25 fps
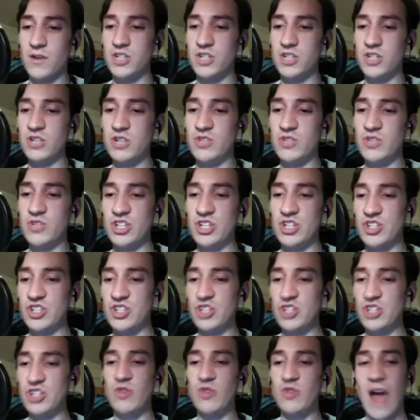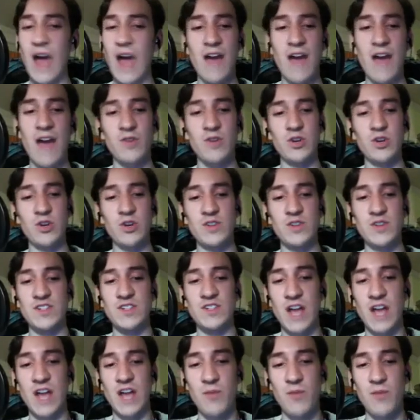Do you have a good
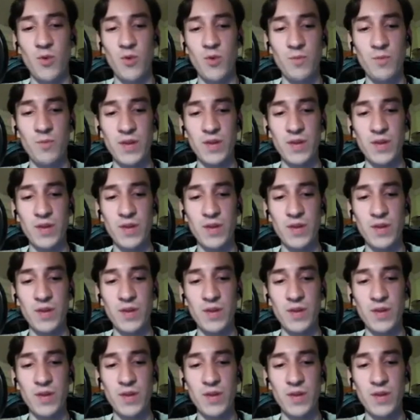sideboard